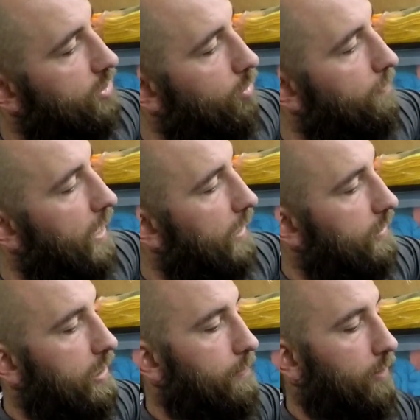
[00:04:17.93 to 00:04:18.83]
tote bag to
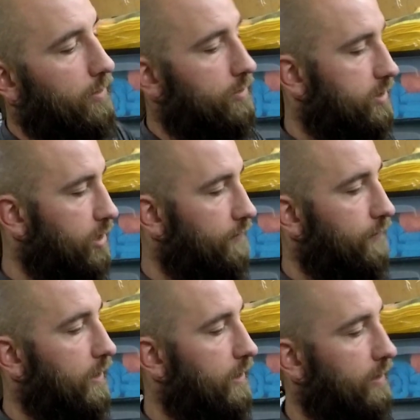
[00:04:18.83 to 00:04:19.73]
keep all your stuff
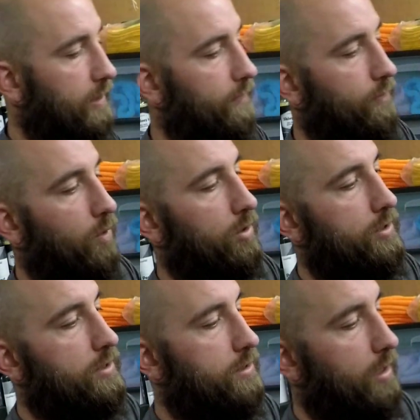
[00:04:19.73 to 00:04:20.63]
in, and then of
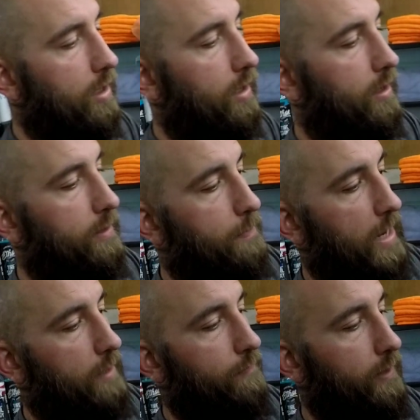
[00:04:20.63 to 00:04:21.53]
course the
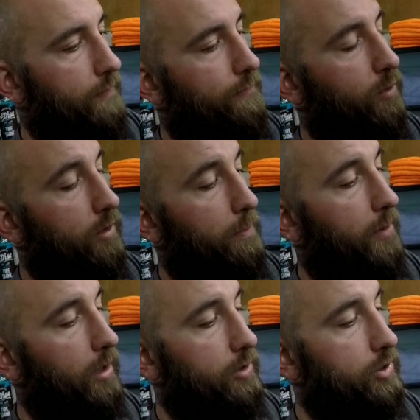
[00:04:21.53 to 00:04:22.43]
pamphlet for the
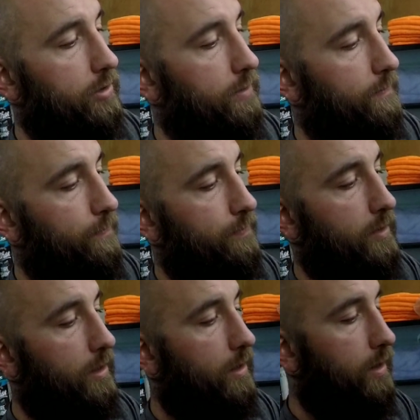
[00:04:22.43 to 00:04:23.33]
polisher.
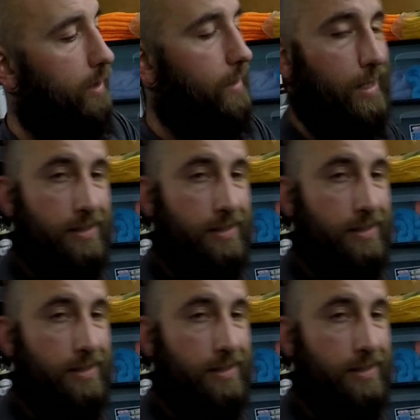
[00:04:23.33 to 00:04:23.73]
And like I